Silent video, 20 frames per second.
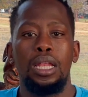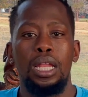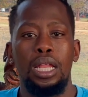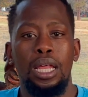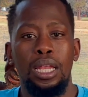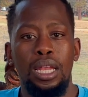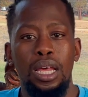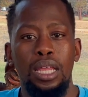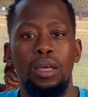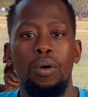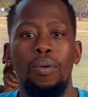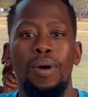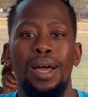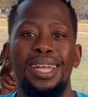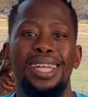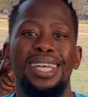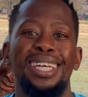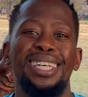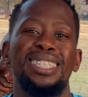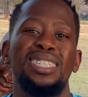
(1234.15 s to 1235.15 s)
Another one
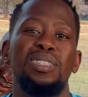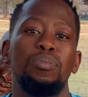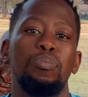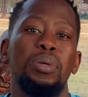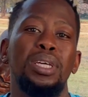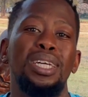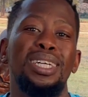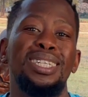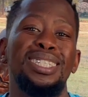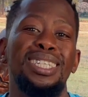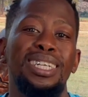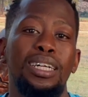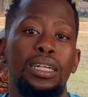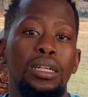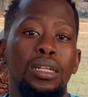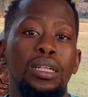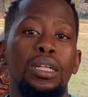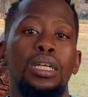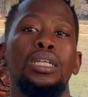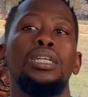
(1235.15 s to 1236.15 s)
is Pixel.